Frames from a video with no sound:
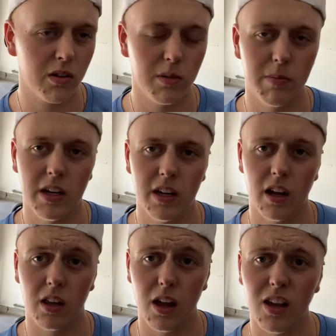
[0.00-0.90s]
be
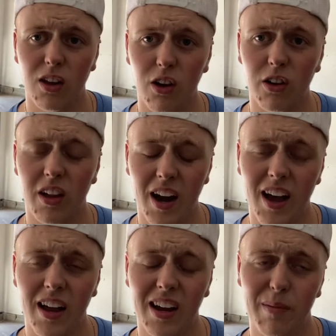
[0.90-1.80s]
a lot longer than
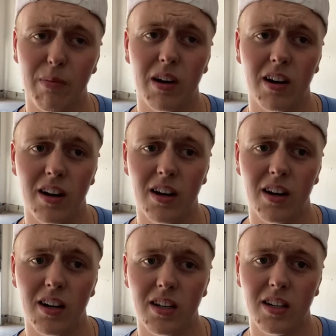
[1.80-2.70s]
I am, but
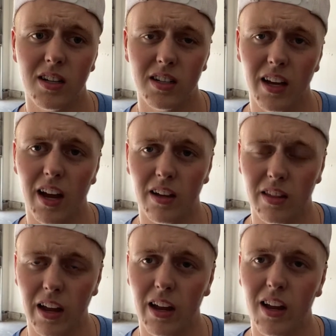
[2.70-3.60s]
yeah, they